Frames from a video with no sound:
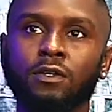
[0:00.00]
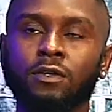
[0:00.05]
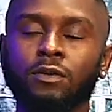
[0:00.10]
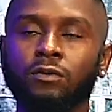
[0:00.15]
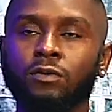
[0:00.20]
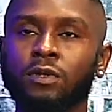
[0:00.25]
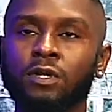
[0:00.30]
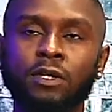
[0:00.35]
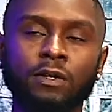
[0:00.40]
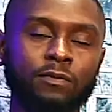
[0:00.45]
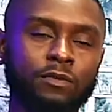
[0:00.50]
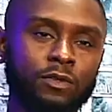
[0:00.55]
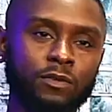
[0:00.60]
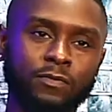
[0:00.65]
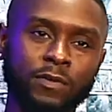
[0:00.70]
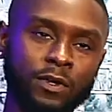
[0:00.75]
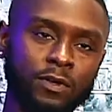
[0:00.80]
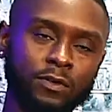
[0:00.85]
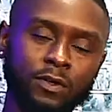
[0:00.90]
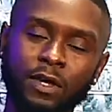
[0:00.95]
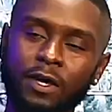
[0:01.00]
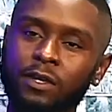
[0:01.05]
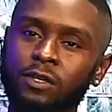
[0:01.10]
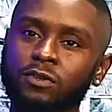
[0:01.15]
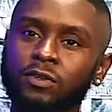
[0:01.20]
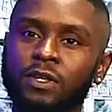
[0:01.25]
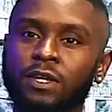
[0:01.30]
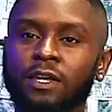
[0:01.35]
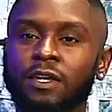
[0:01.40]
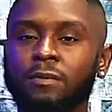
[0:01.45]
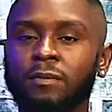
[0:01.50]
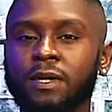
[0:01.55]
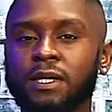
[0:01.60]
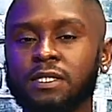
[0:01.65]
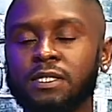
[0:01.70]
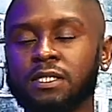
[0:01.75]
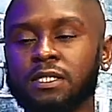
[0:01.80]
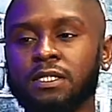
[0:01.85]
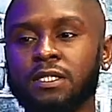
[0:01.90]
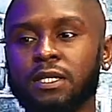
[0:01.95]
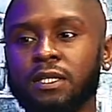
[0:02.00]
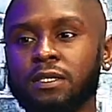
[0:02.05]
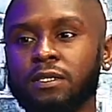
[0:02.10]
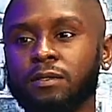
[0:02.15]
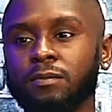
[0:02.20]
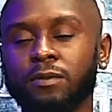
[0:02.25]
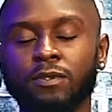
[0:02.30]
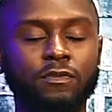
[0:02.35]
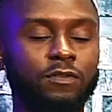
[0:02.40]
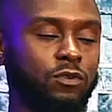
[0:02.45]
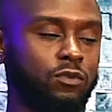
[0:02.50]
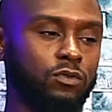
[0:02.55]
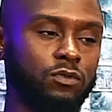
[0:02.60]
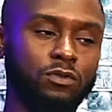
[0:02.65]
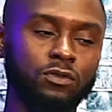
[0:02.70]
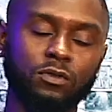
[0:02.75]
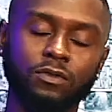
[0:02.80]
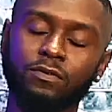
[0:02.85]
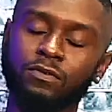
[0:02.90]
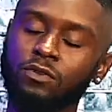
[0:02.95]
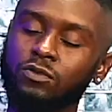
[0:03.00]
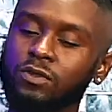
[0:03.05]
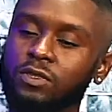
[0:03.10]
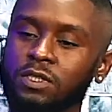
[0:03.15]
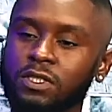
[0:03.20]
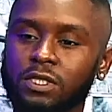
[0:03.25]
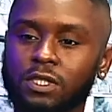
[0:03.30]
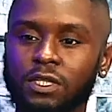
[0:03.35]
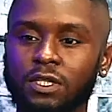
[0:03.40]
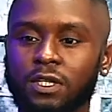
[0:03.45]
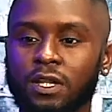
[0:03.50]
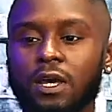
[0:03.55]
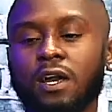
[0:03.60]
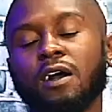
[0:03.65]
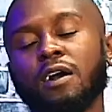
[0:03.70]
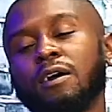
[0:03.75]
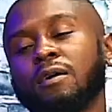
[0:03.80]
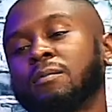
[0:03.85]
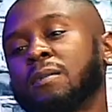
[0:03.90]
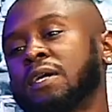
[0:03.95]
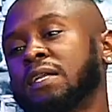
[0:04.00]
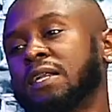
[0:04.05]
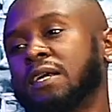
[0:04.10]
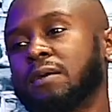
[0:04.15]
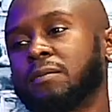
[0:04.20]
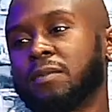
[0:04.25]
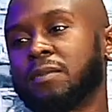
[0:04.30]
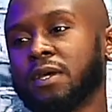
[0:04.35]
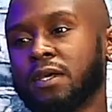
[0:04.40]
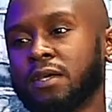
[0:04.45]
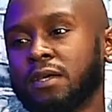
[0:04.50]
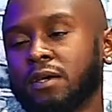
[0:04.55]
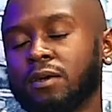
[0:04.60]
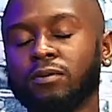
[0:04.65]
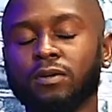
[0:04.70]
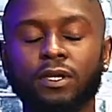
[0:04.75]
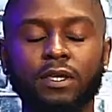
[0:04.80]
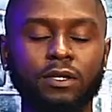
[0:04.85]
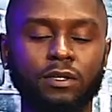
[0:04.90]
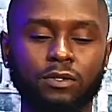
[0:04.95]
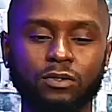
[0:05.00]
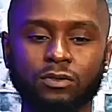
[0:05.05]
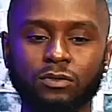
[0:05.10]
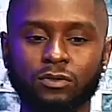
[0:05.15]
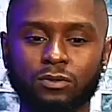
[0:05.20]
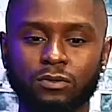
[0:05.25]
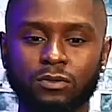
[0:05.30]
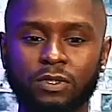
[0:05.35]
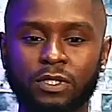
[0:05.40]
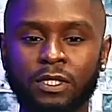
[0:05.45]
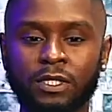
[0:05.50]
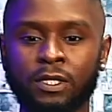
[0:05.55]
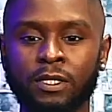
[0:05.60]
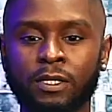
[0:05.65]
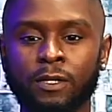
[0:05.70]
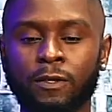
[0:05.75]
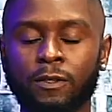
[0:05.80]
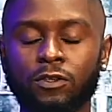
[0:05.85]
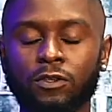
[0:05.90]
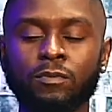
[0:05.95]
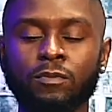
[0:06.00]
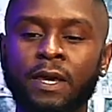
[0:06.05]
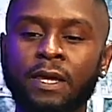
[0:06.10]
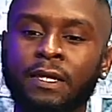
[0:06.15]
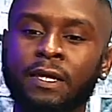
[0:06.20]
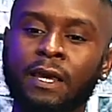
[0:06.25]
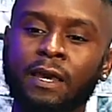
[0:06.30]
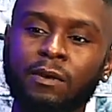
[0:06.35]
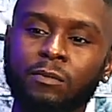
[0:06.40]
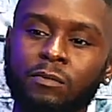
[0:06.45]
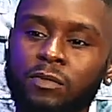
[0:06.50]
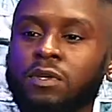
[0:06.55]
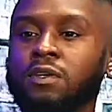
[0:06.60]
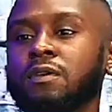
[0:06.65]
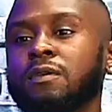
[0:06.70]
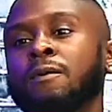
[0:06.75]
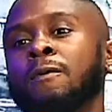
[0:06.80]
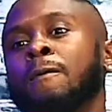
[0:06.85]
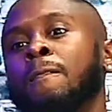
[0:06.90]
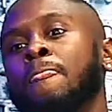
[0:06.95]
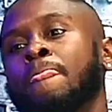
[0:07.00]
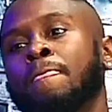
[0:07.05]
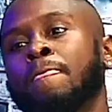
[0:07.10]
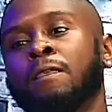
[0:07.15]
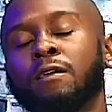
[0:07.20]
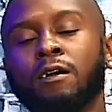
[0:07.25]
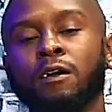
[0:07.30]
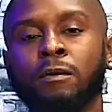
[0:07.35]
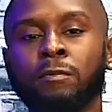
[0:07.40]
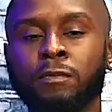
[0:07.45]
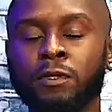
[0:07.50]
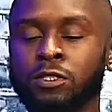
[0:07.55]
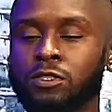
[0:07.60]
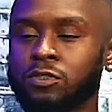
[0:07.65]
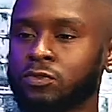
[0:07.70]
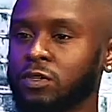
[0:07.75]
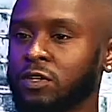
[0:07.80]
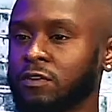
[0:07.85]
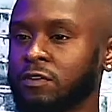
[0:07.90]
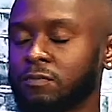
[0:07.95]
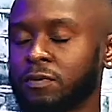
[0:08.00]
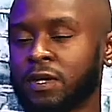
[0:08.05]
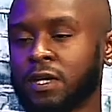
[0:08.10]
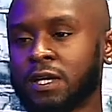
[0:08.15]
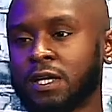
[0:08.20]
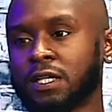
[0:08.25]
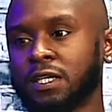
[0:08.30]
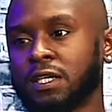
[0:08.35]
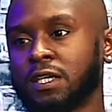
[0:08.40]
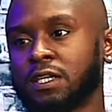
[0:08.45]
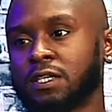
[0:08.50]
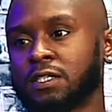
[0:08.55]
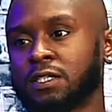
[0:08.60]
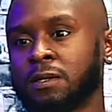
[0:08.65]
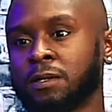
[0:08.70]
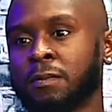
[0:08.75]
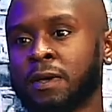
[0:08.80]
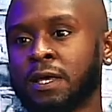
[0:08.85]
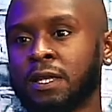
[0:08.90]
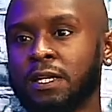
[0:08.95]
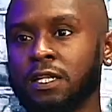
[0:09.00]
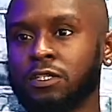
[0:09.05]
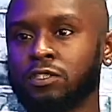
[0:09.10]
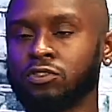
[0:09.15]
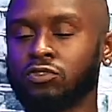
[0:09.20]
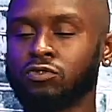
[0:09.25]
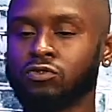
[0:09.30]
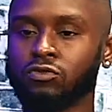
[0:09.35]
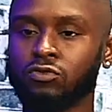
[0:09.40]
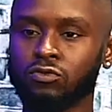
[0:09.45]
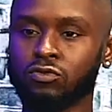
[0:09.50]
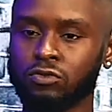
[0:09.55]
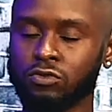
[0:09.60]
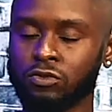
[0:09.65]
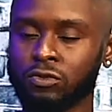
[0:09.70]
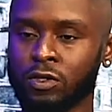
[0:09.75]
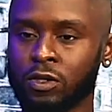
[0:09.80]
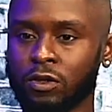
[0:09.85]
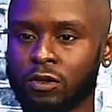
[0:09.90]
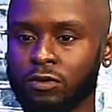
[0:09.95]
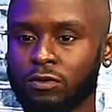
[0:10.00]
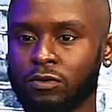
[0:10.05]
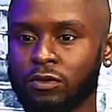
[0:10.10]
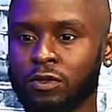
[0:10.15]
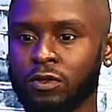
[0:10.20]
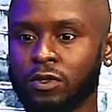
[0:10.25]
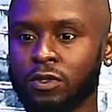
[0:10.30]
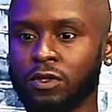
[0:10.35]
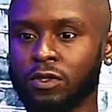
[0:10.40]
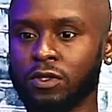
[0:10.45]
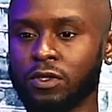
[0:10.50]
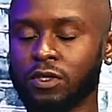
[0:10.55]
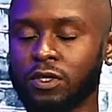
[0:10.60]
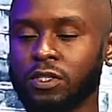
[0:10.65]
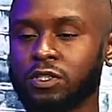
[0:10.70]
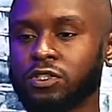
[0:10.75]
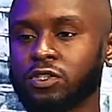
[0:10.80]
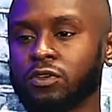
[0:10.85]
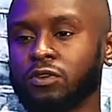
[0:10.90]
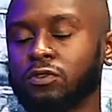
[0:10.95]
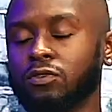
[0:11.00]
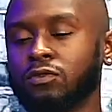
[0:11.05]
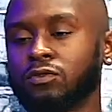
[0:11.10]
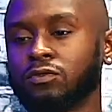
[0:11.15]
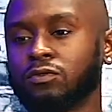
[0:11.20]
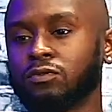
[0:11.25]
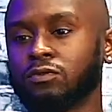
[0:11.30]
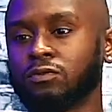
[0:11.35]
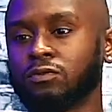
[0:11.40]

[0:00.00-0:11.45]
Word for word: whatever phone call you had by ten a.m. Mm. If you if you just said like ah my day bad, okay cool. Then you might not meet a mental health podcast that might let you you know get your